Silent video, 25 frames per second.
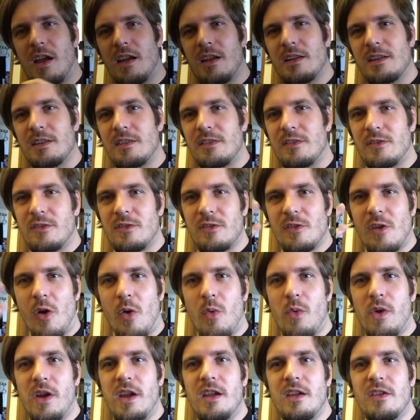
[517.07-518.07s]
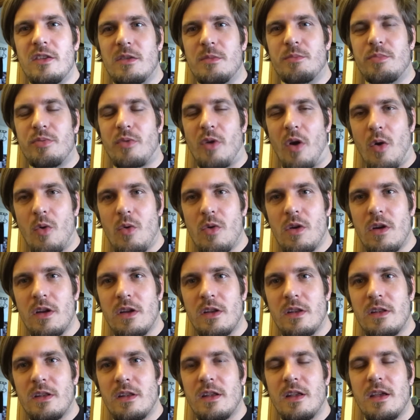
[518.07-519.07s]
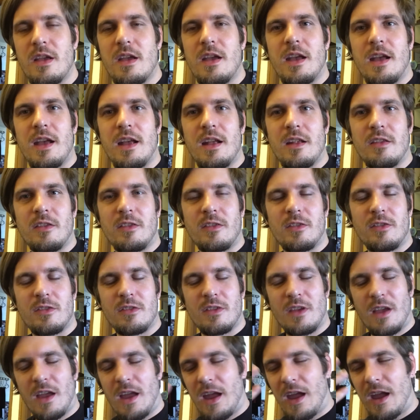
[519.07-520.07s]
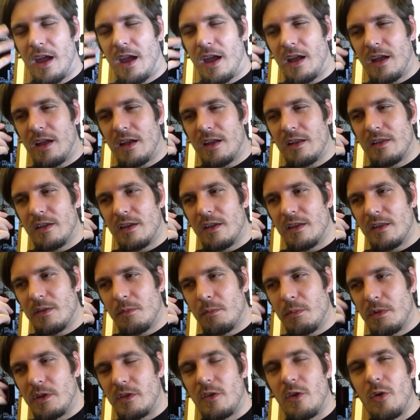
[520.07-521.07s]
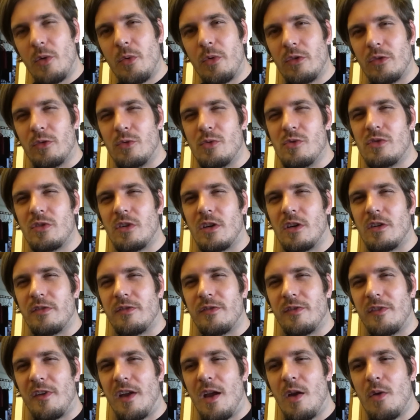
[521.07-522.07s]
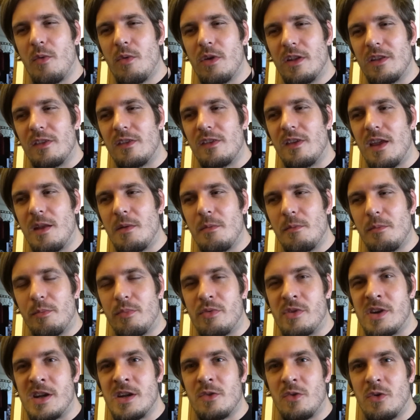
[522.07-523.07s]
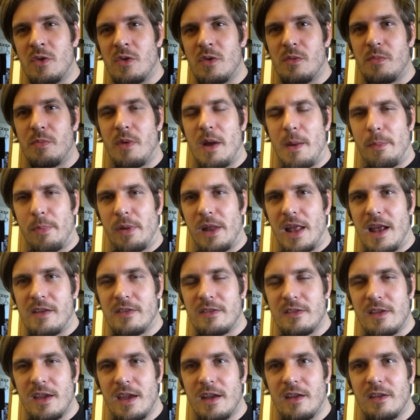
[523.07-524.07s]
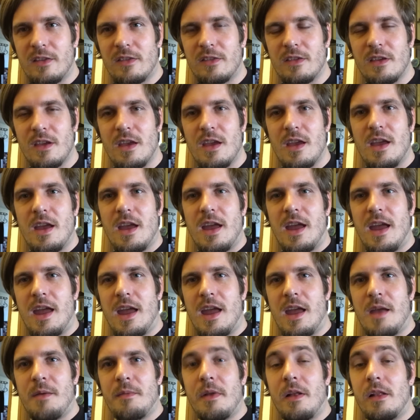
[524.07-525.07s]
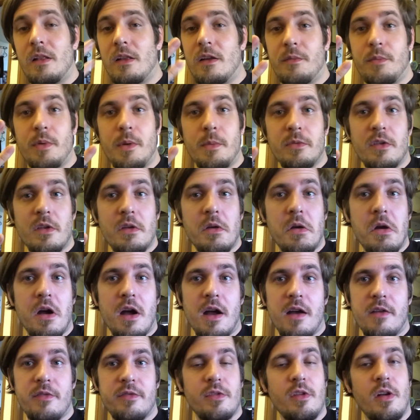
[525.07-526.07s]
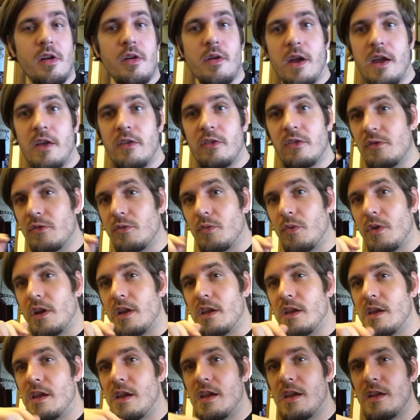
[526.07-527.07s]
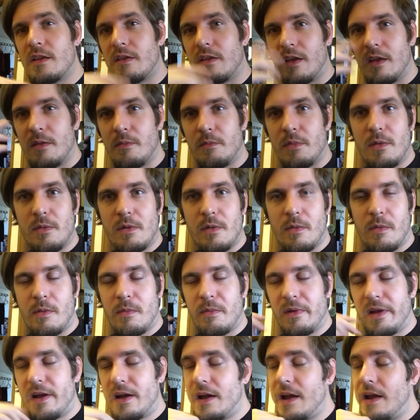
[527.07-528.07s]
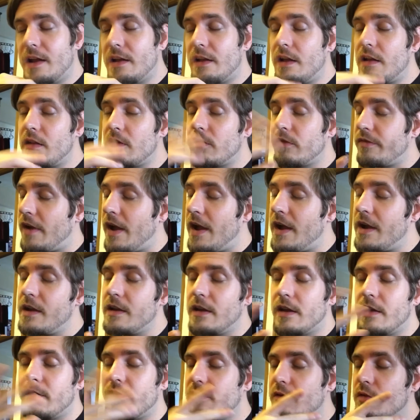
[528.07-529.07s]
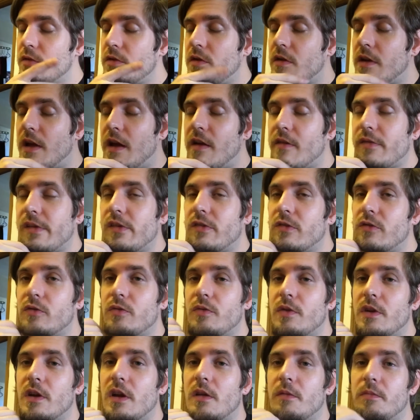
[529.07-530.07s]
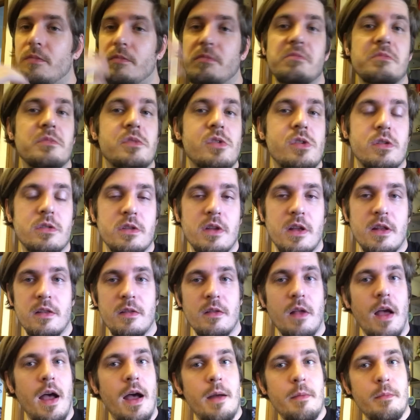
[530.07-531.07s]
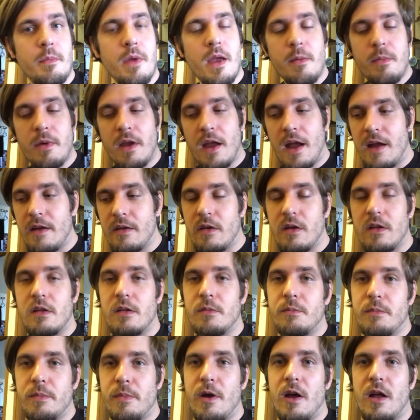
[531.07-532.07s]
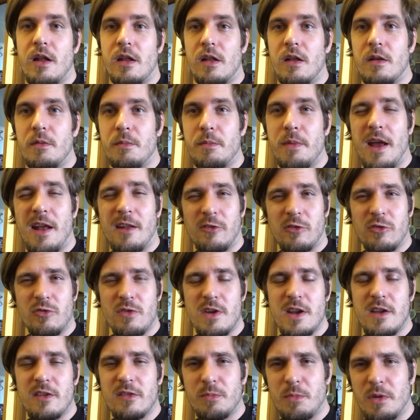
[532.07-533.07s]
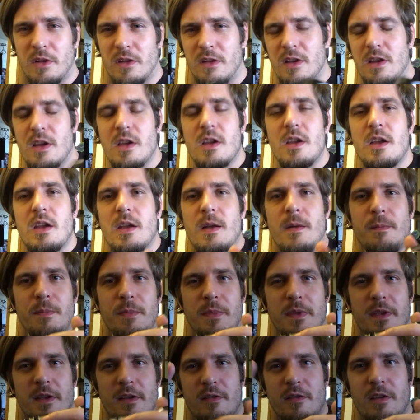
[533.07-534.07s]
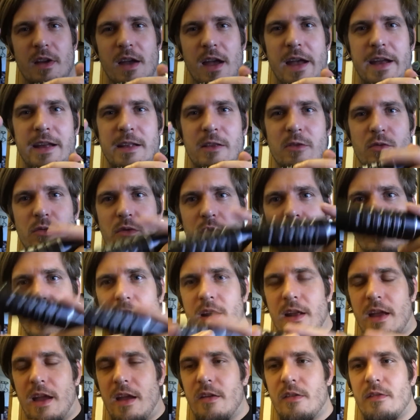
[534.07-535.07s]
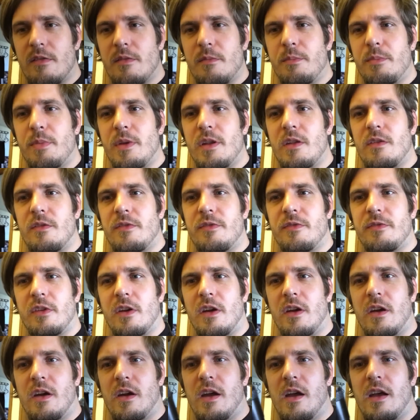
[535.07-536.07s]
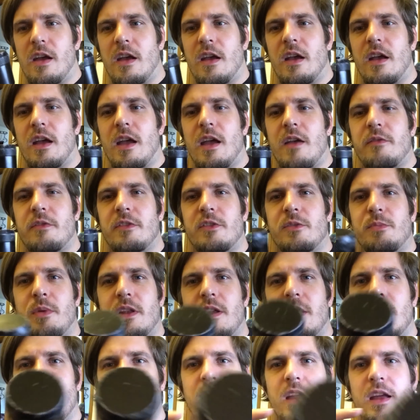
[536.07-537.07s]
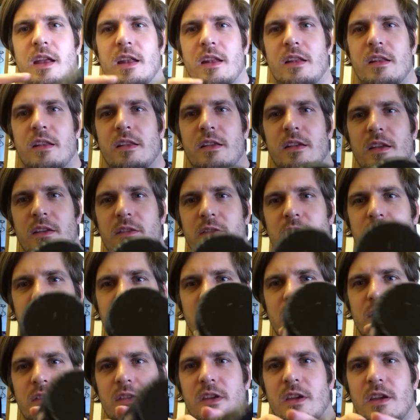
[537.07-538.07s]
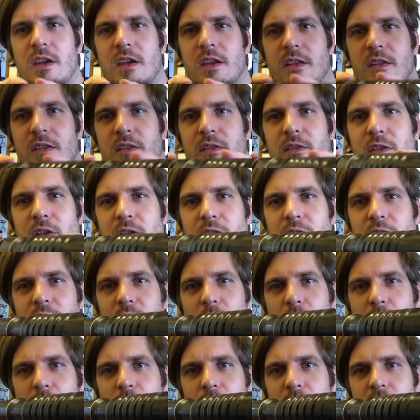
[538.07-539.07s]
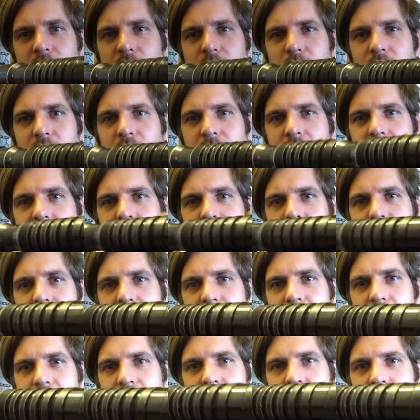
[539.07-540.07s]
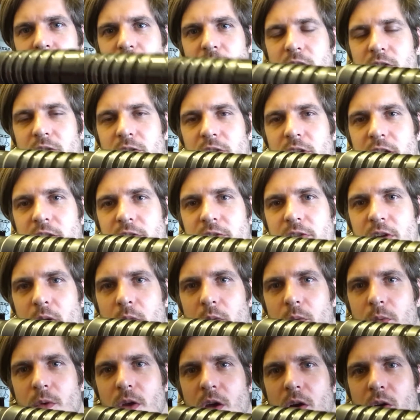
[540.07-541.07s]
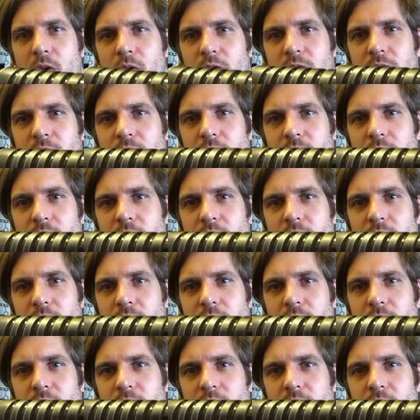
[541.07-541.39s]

It's so easy broken. It's the materials used are very thin, brittle plastics. And a lot of people say, oh, I have no issues with it, and blah, blah, blah, blah. And that's fine. If you don't have issues with it, well, then maybe I got a lot of bad streaks. But I do quite a bit of heavy spinning. And as you can see, it doesn't always translate very well.